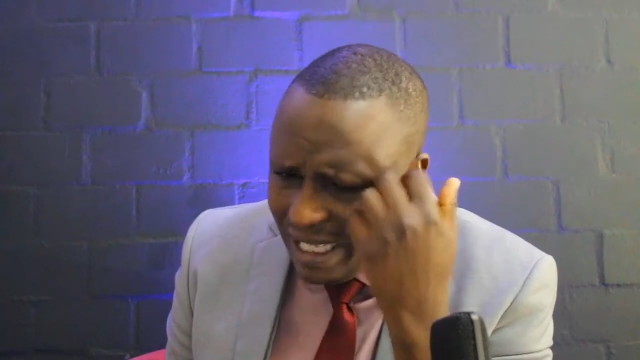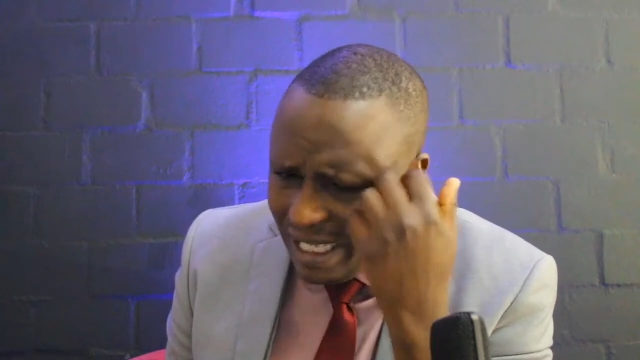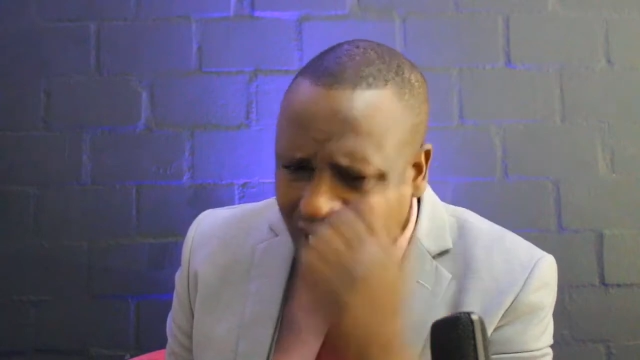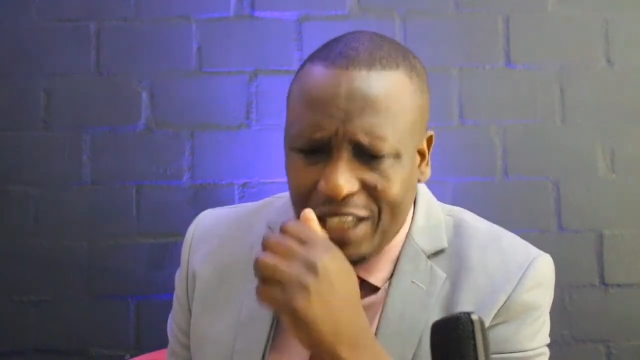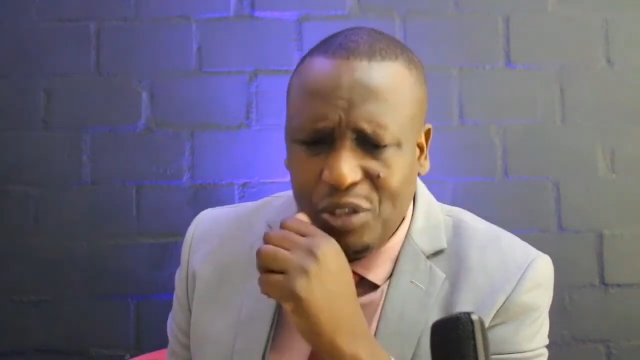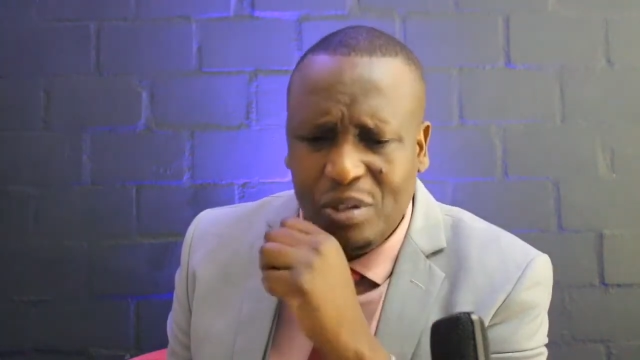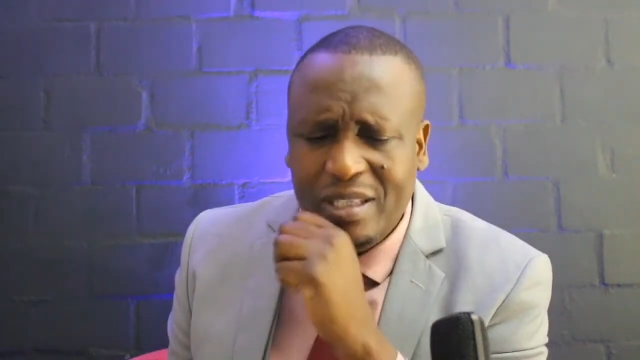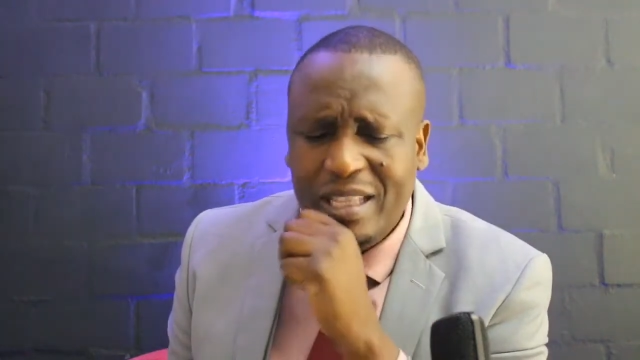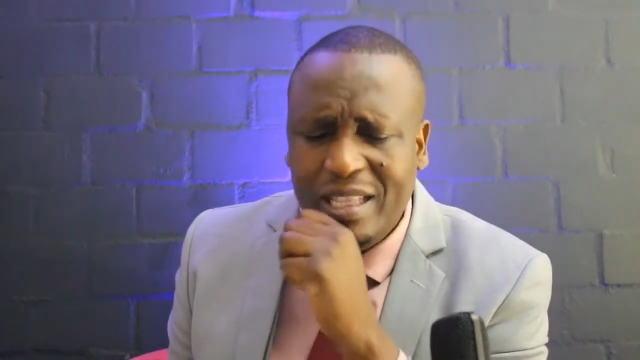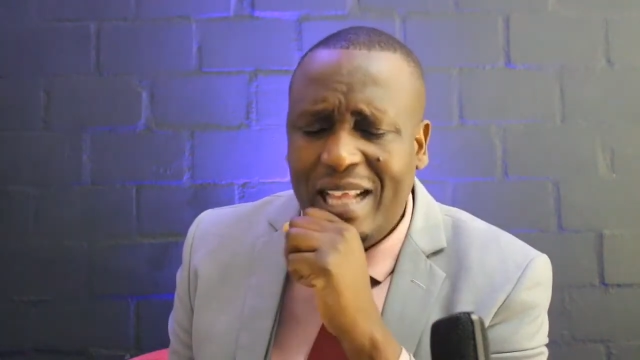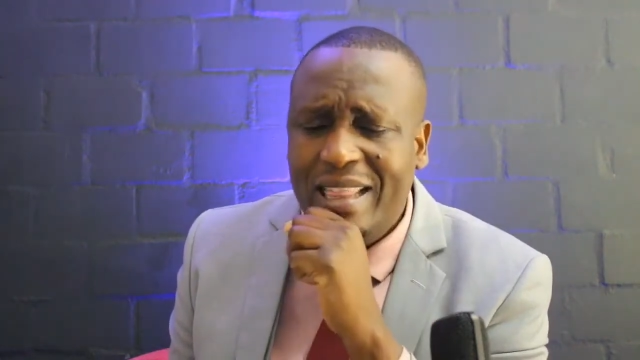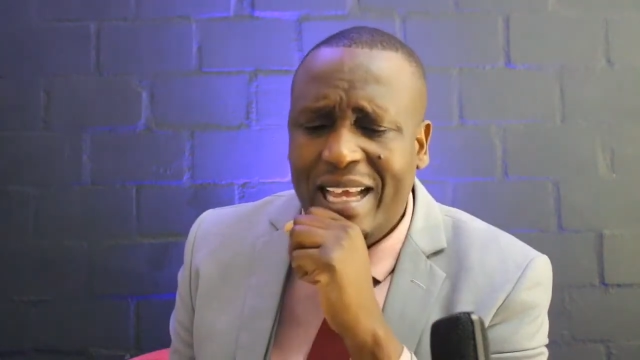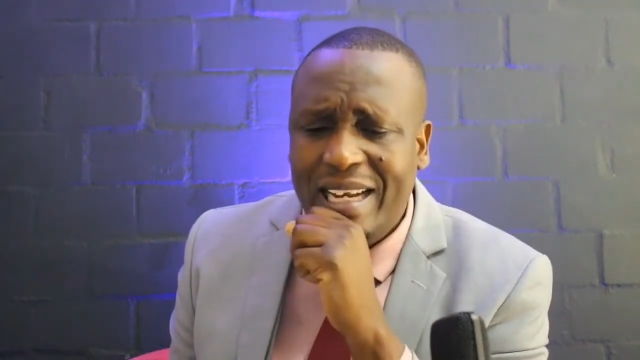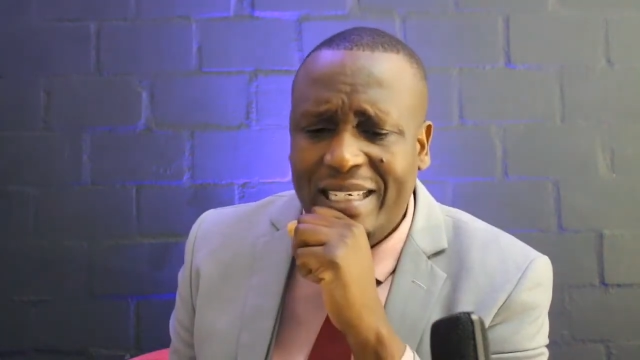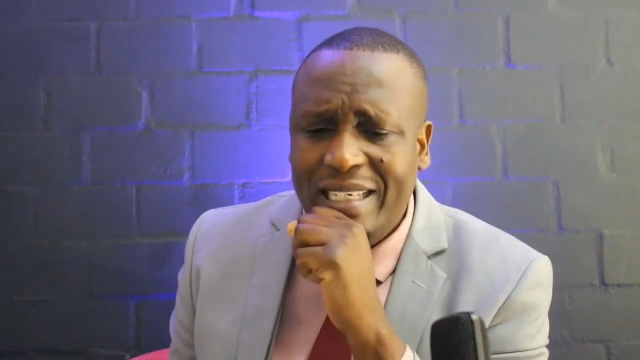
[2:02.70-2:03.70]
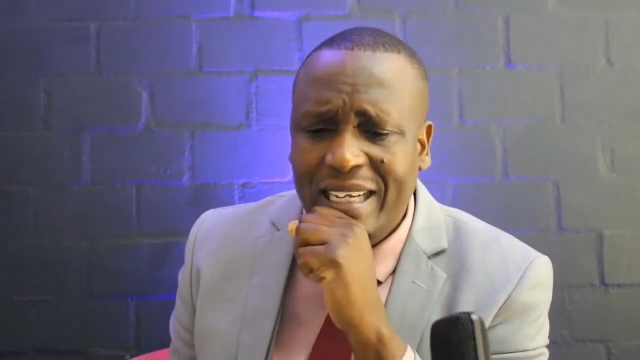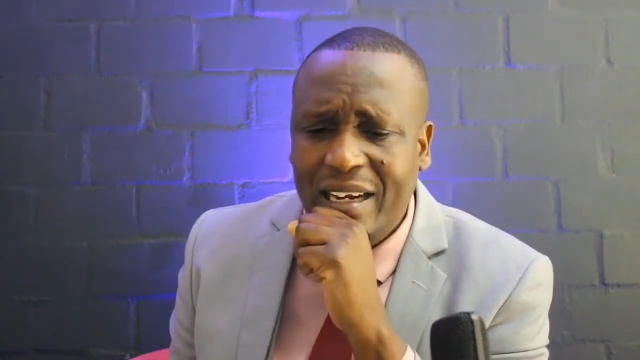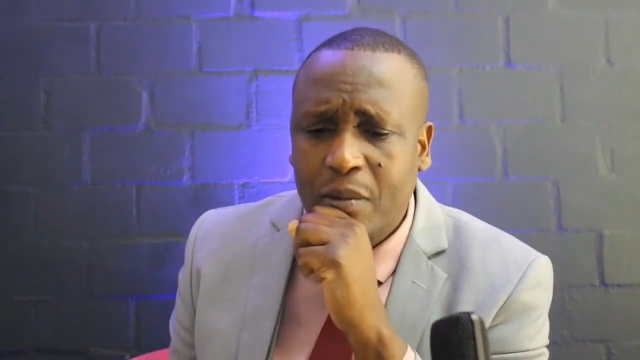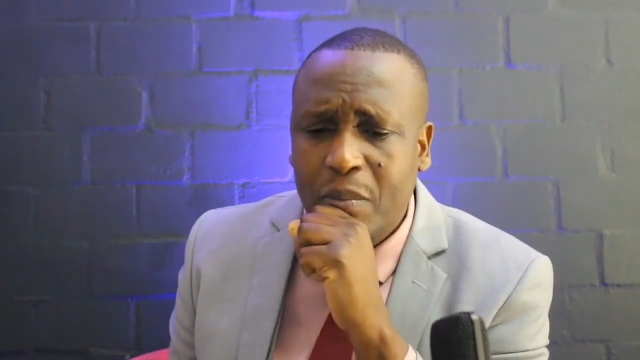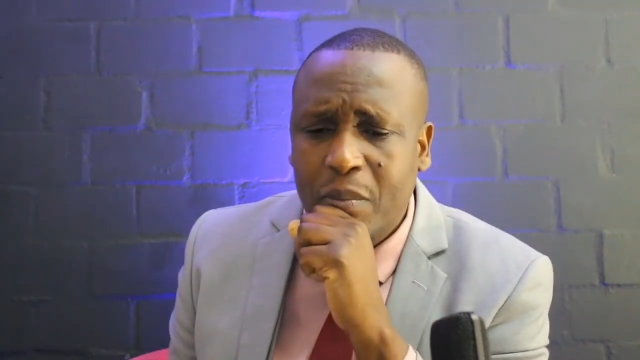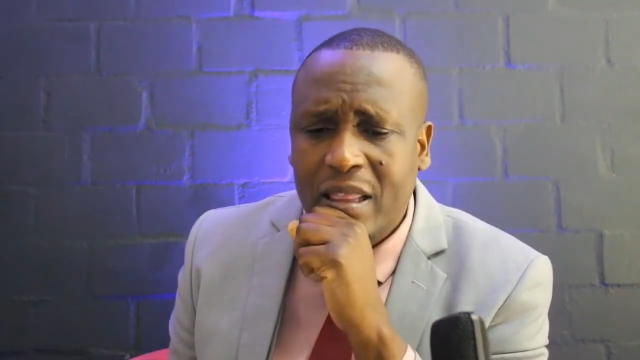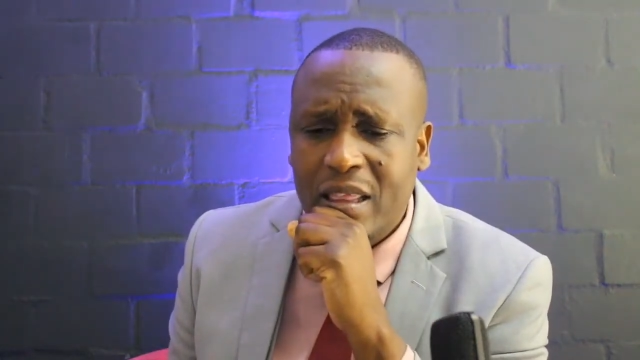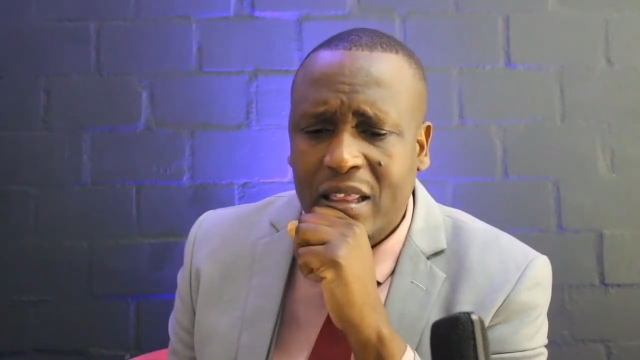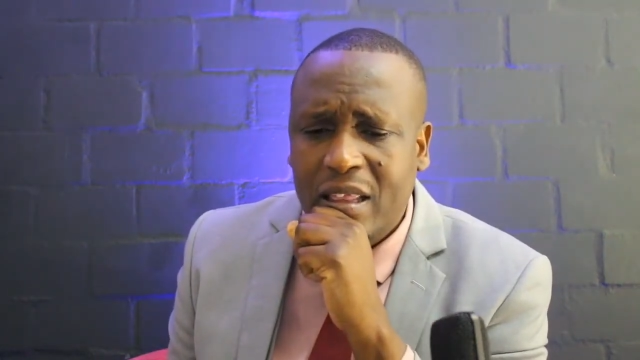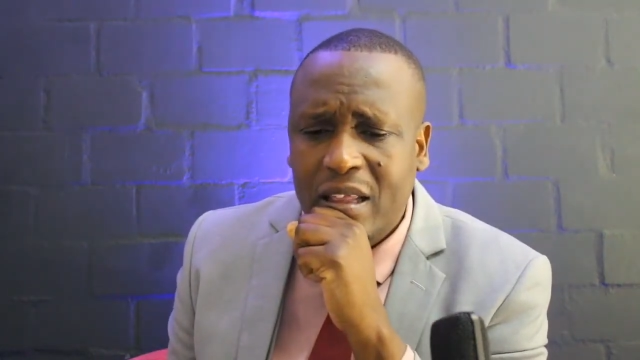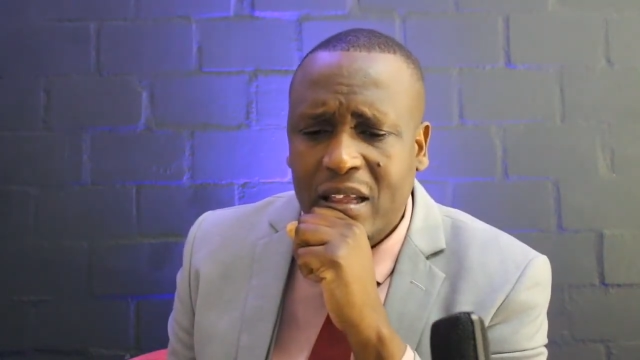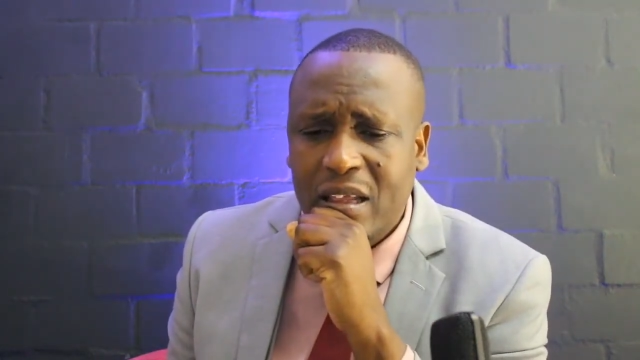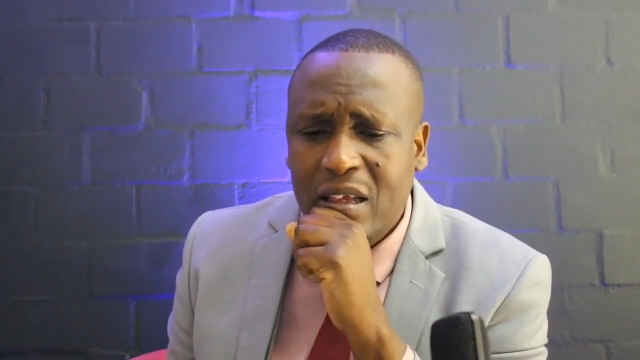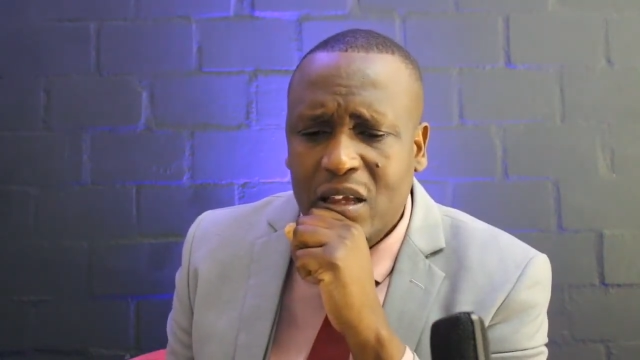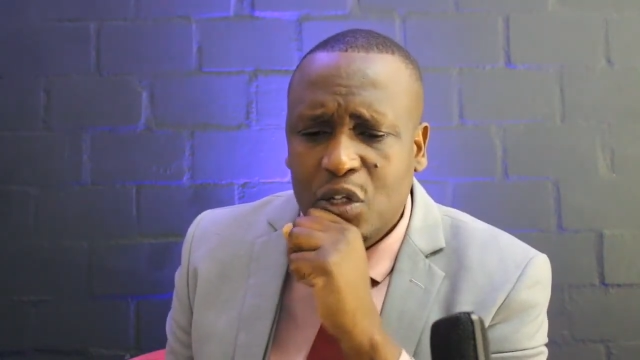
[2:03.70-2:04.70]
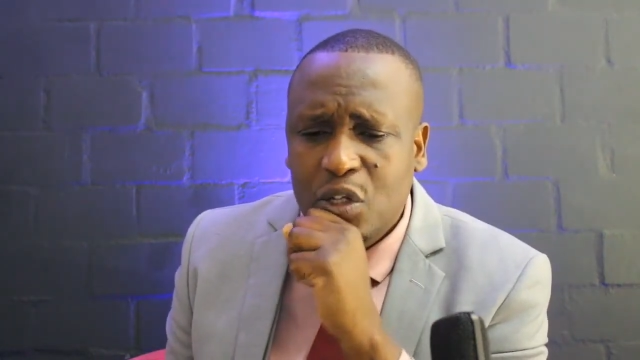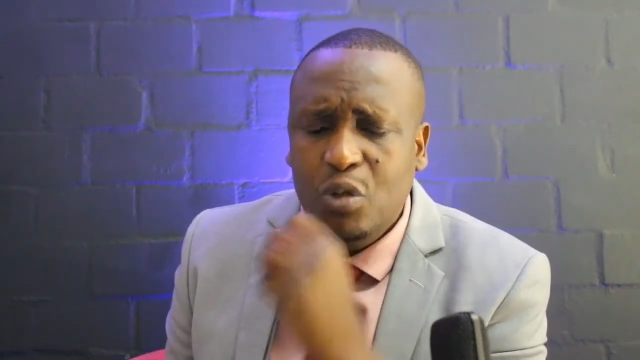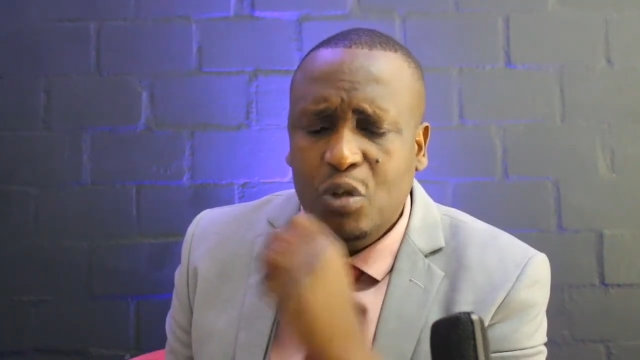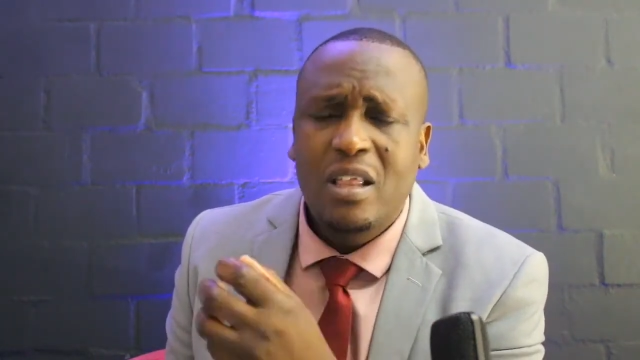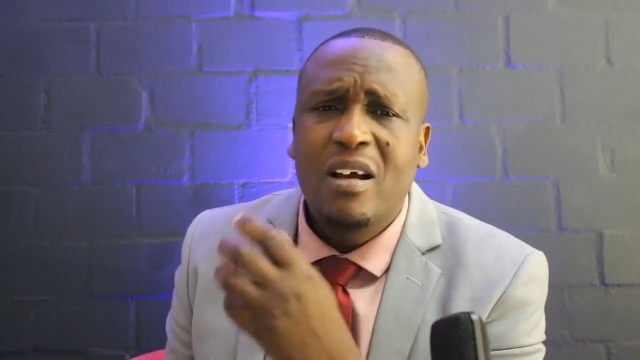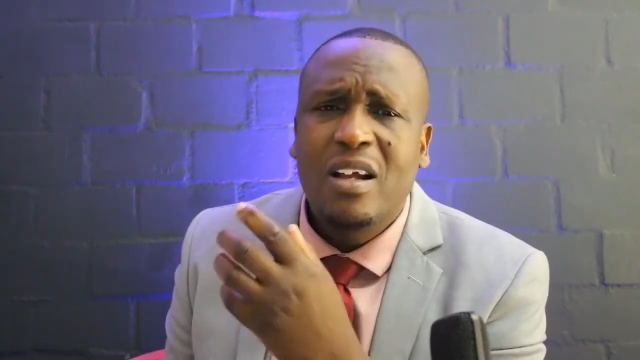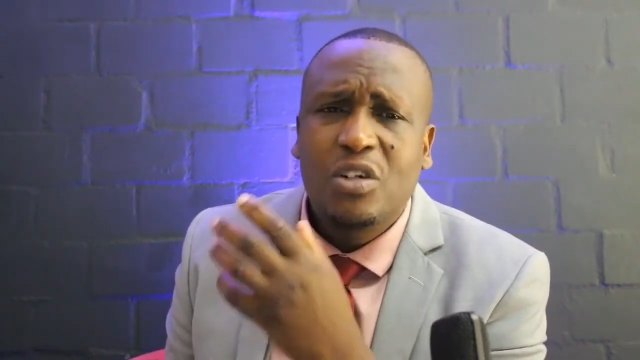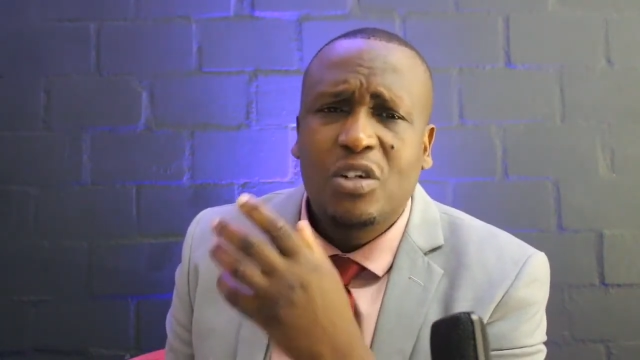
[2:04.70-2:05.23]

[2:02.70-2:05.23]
issues that they are dealing with. So the